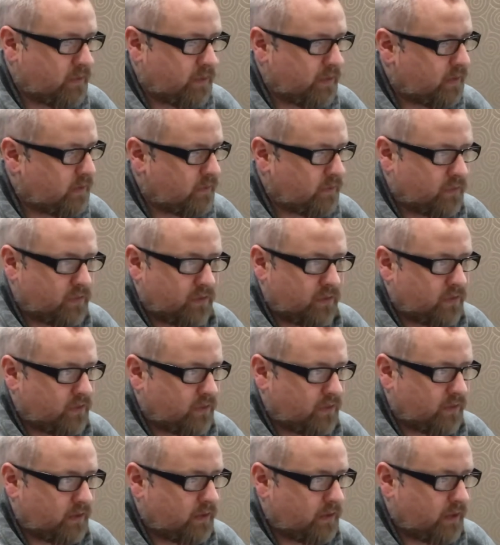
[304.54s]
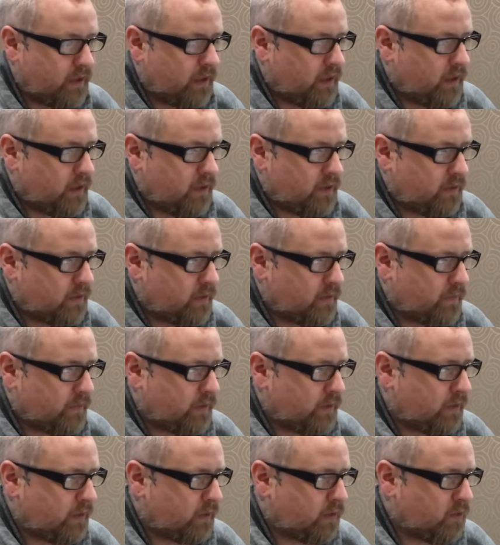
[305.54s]
the 4-door is different than
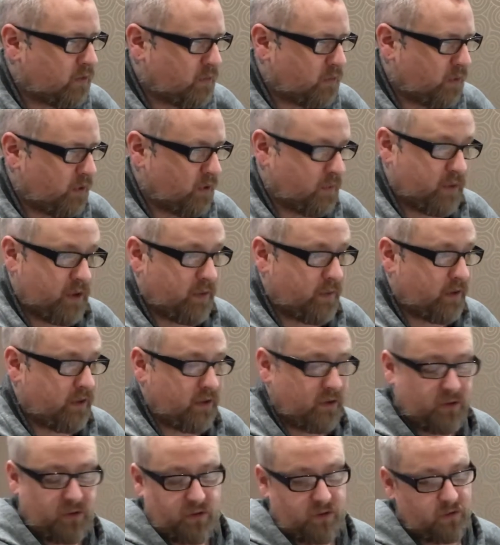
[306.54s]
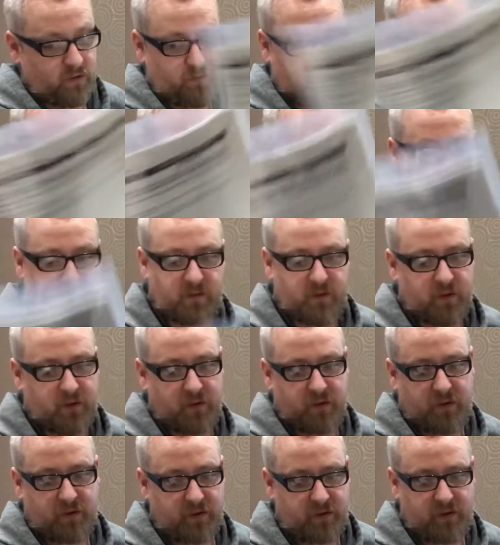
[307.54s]
the coupe, or maybe they just took random
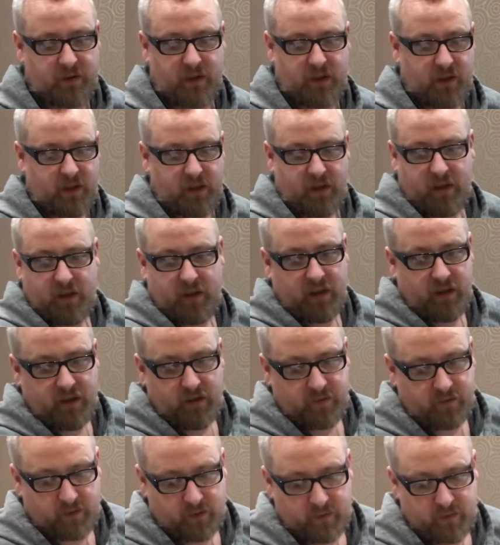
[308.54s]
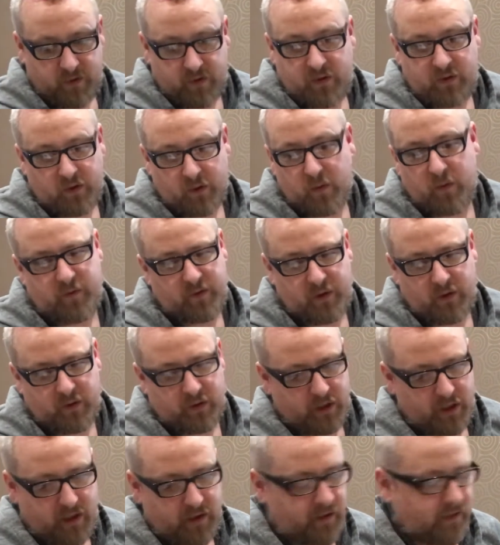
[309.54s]
photos from some of the other
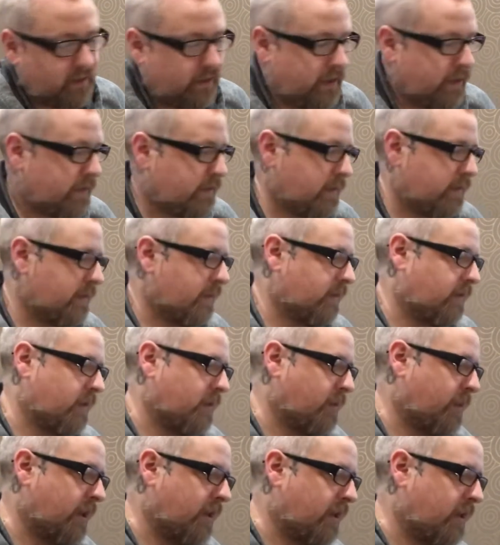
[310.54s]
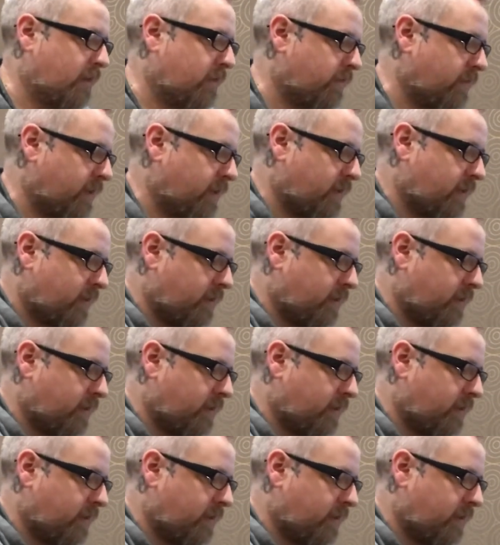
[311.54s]
Hondas listed that they apparently fit.